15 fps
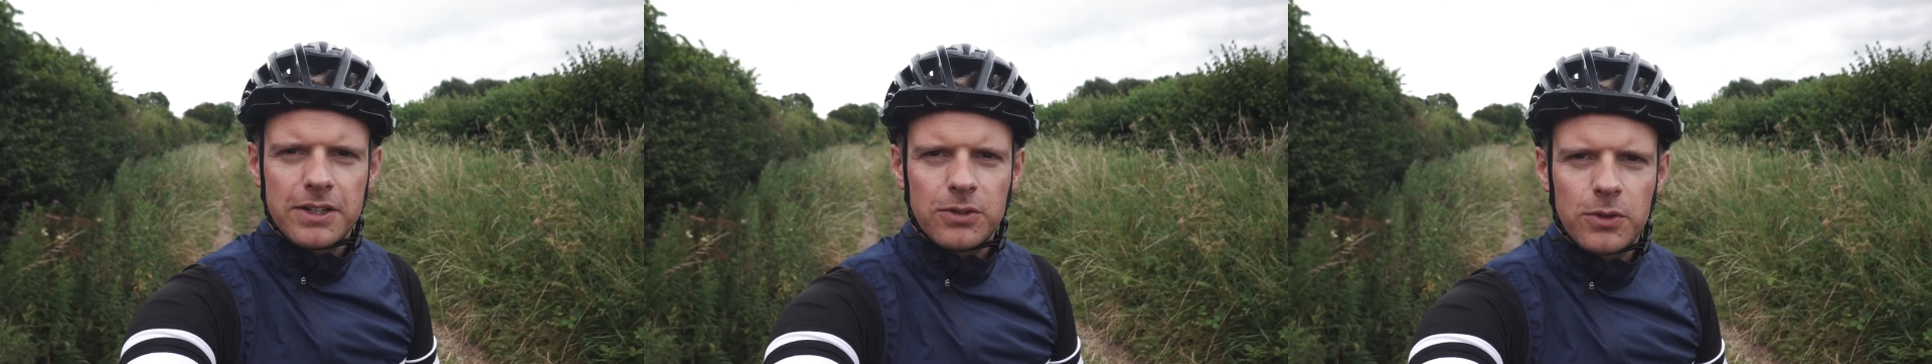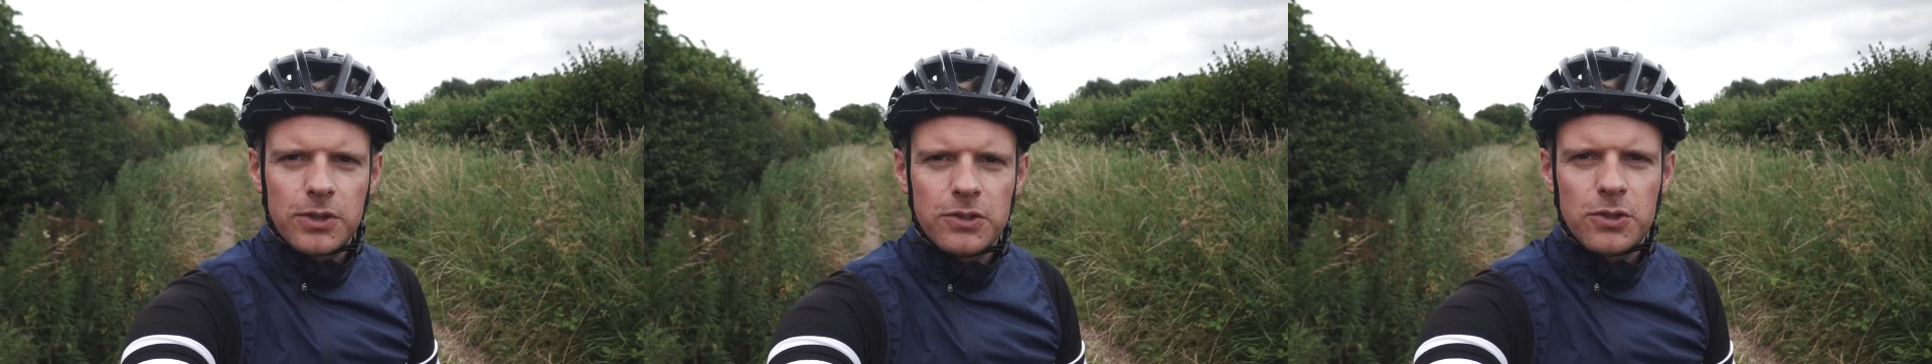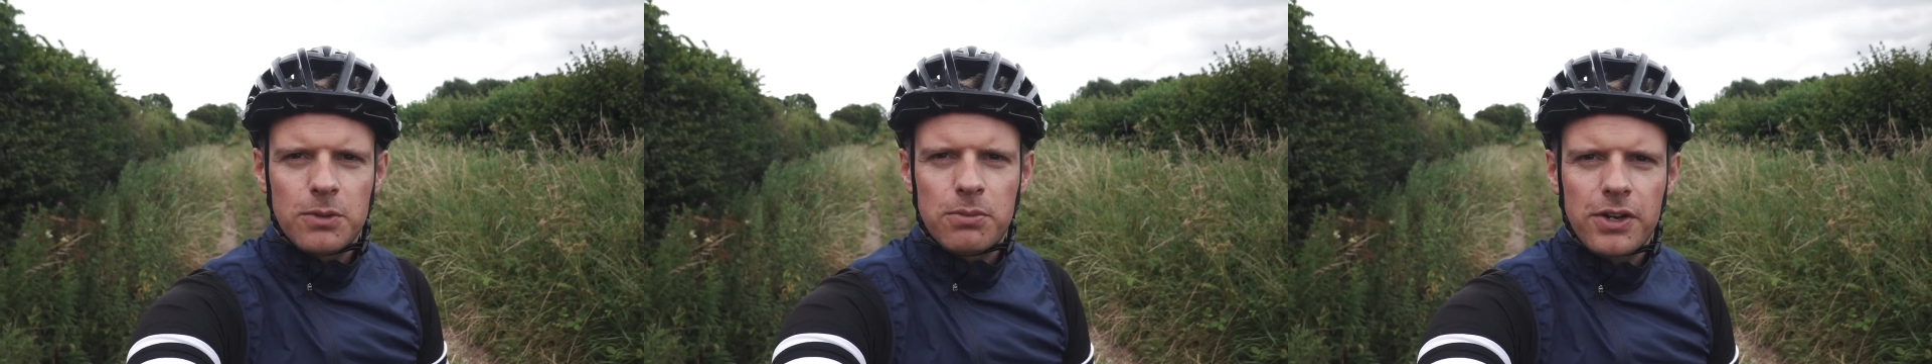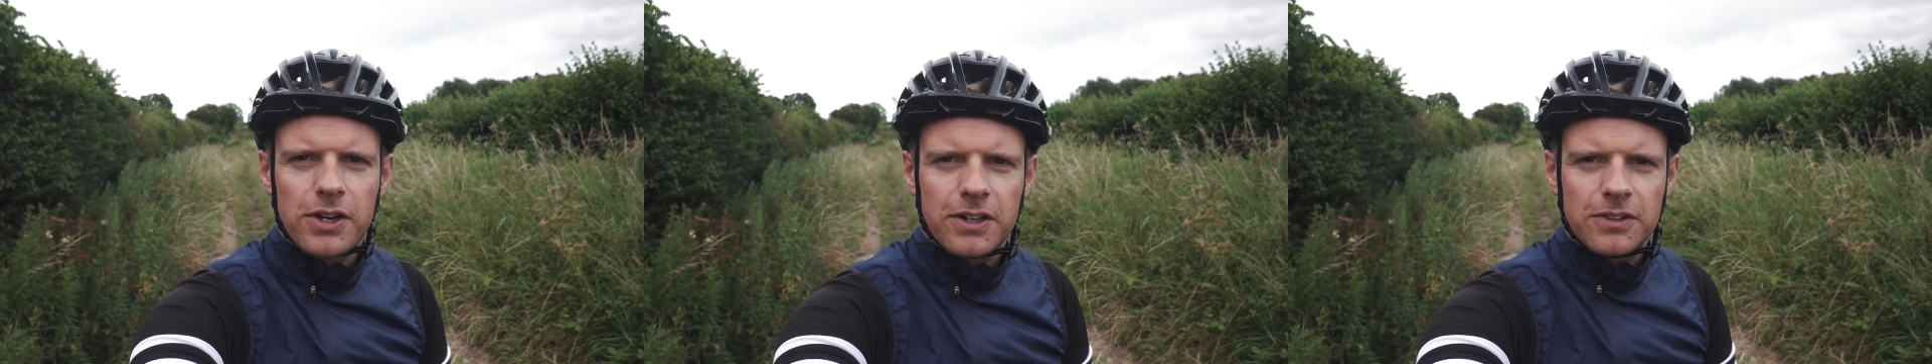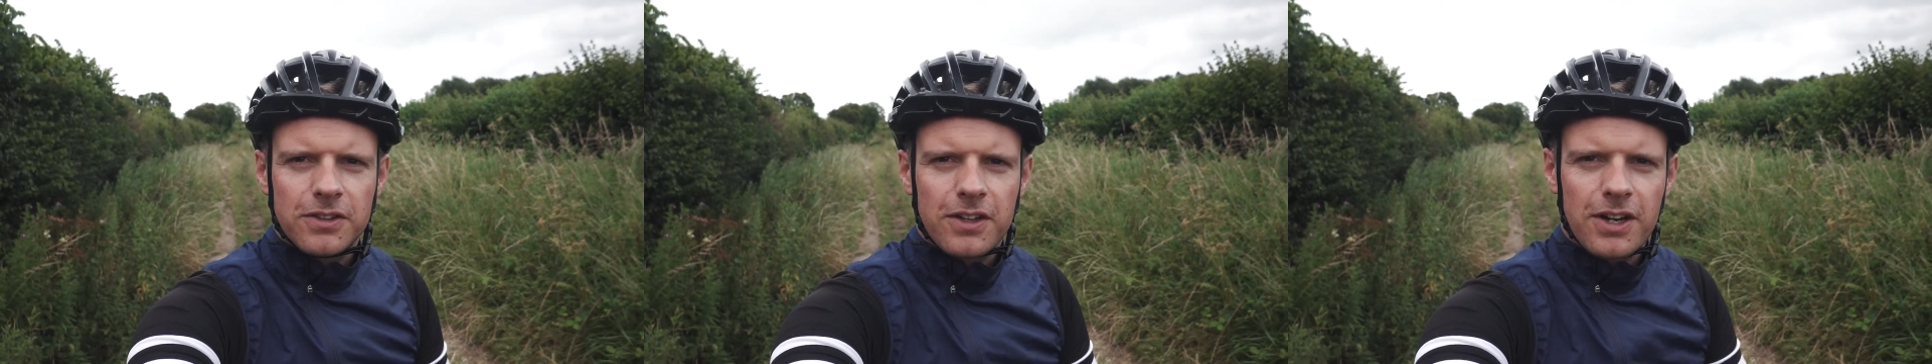talking to a
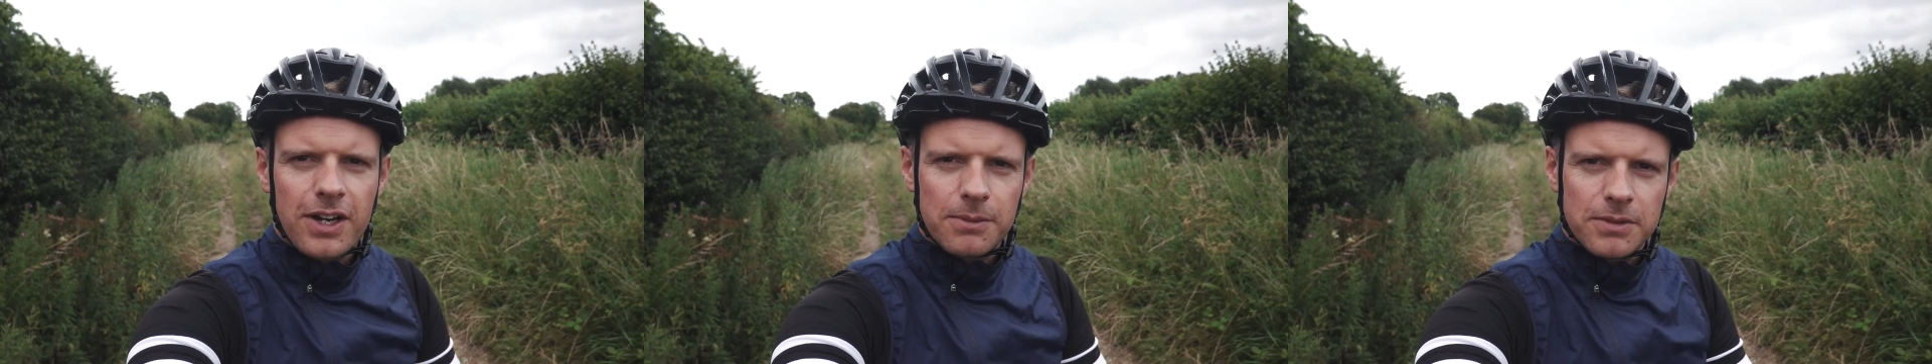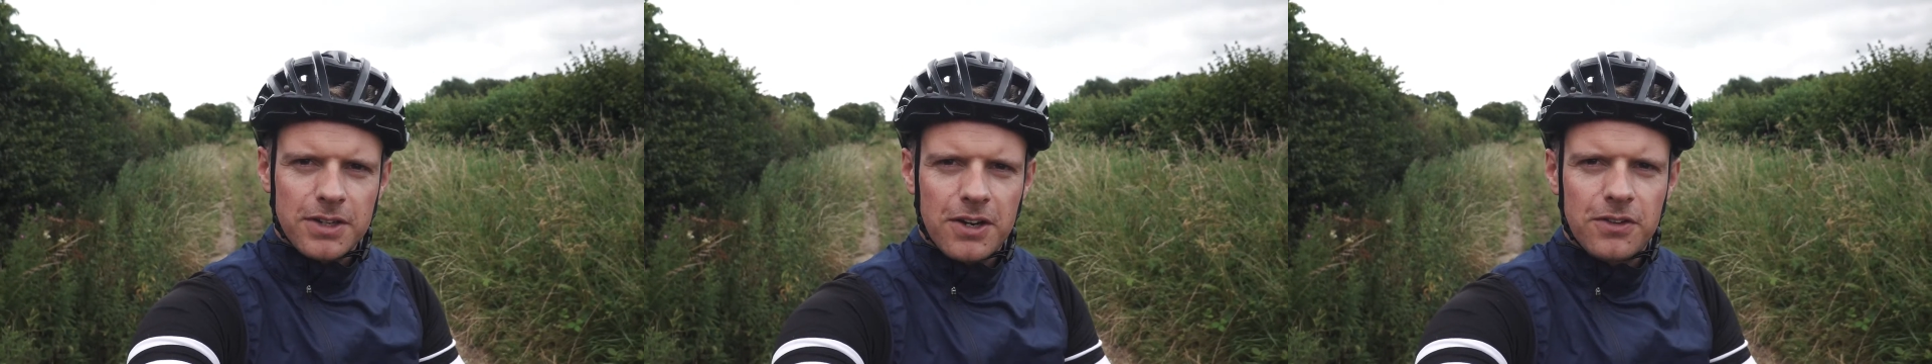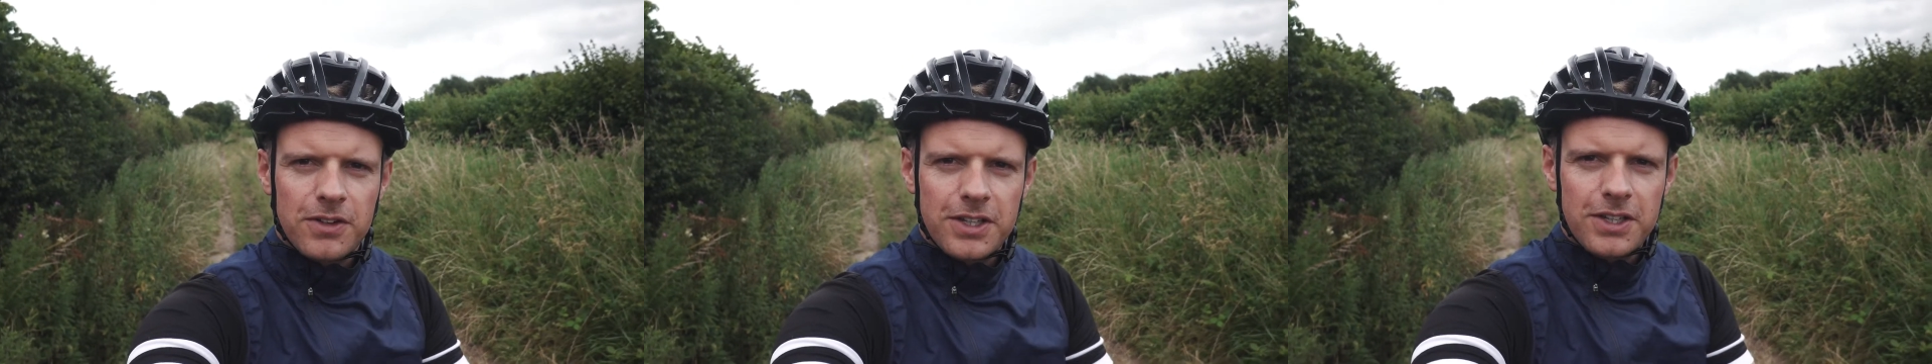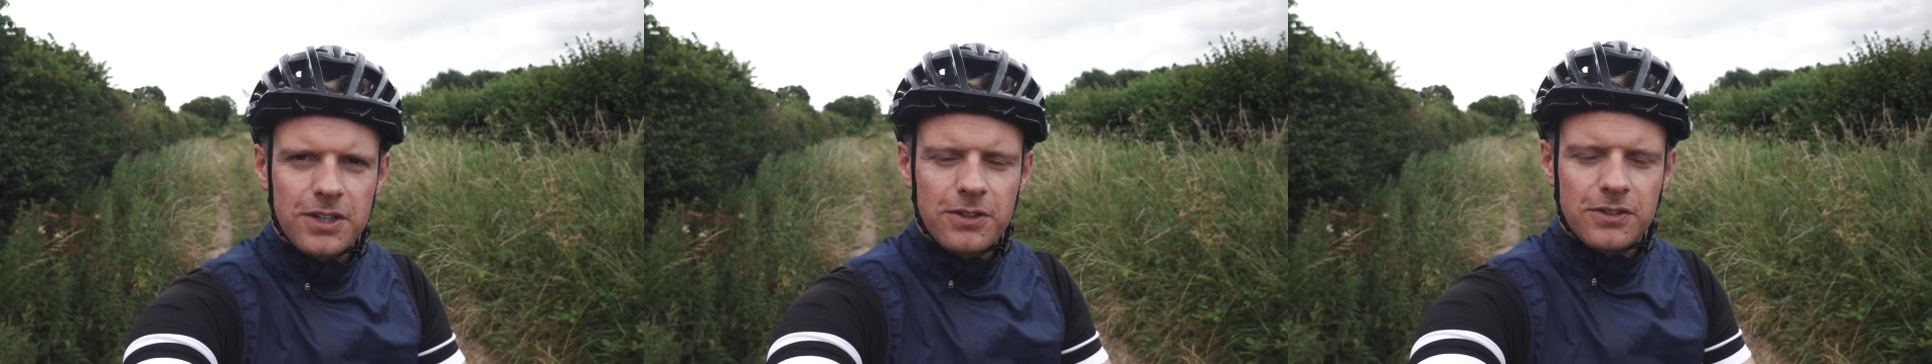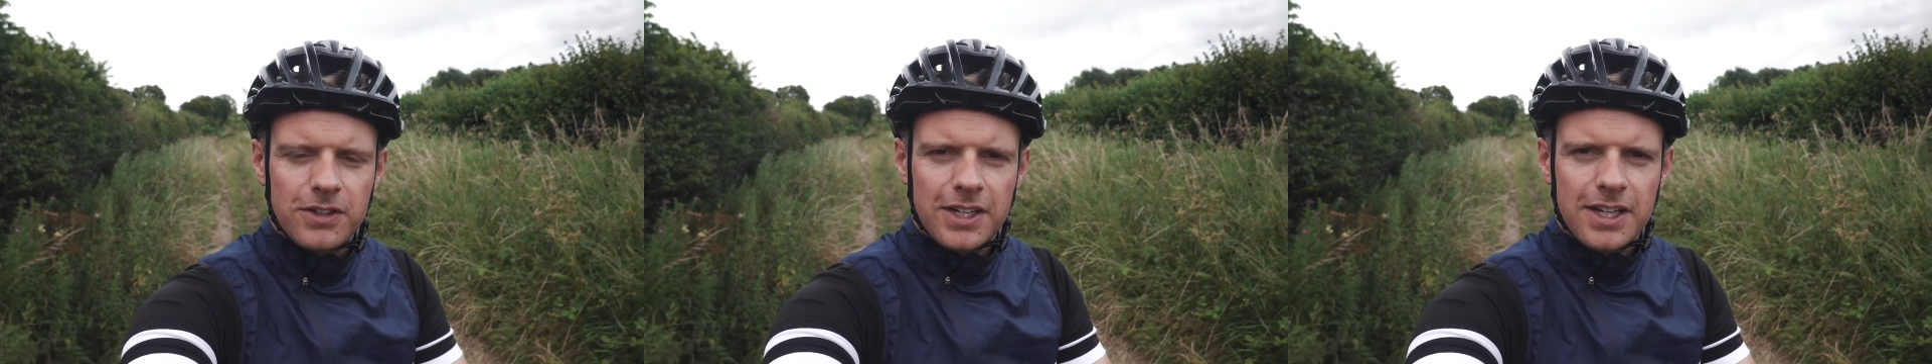product that I'm currently
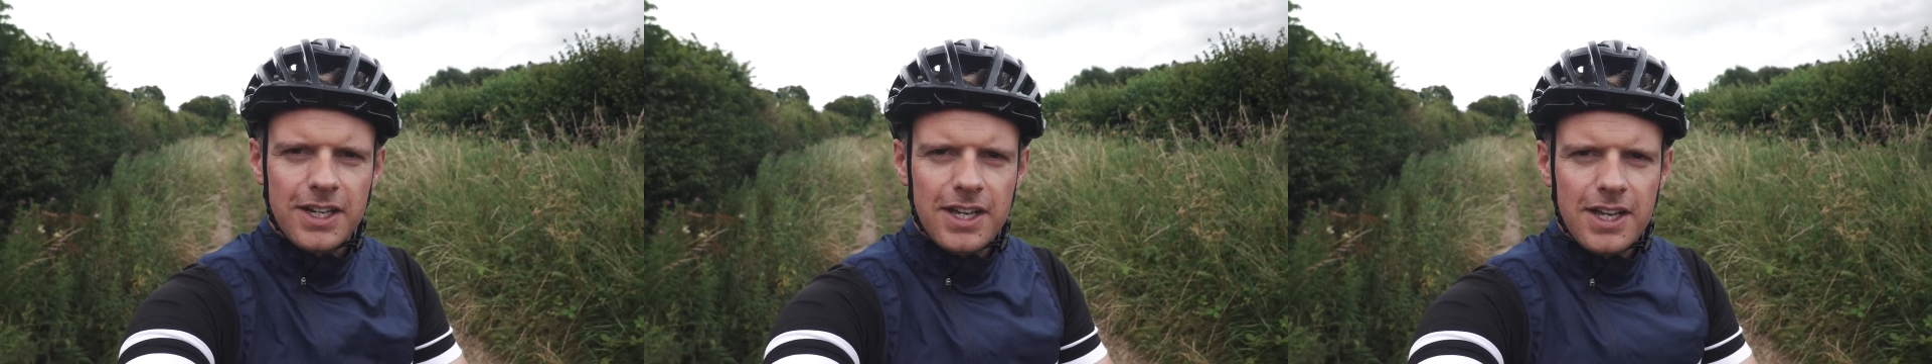using.